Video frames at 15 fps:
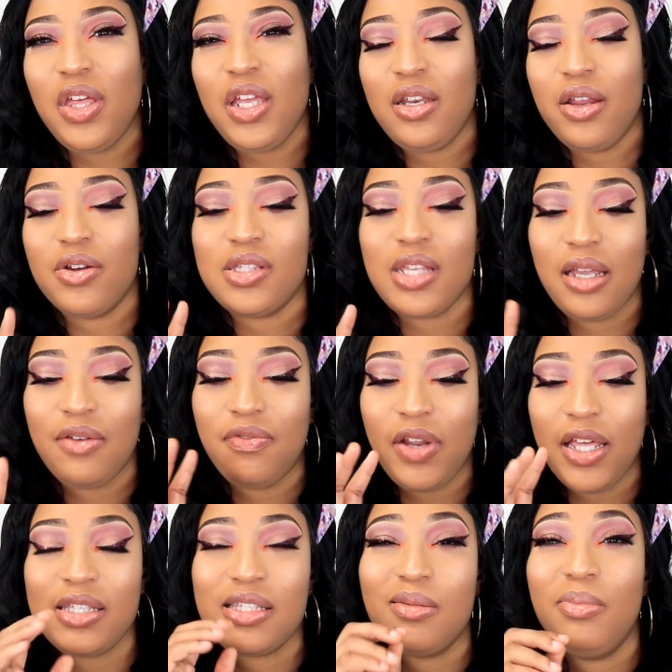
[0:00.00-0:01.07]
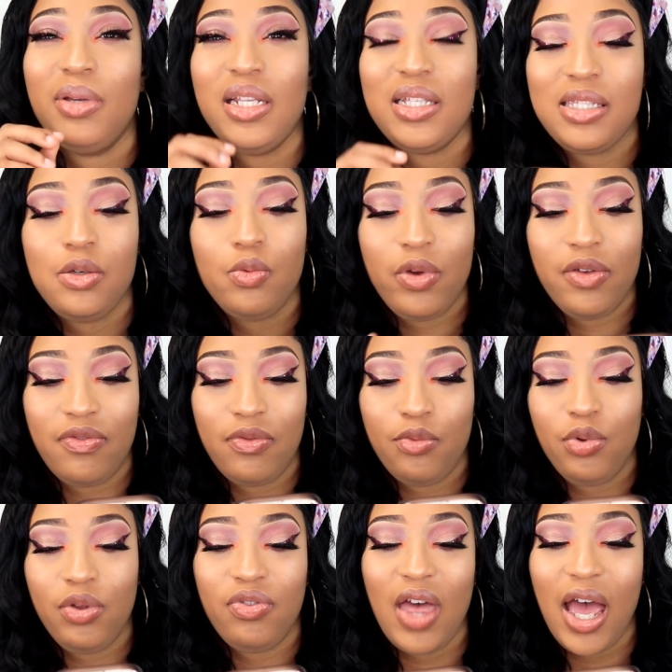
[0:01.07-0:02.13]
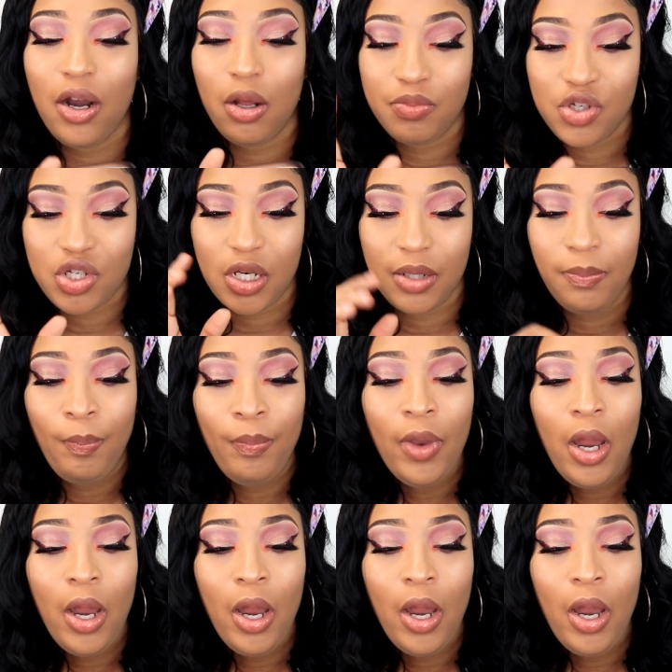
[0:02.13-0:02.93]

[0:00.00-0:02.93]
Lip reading: think there is like flexibility with that option.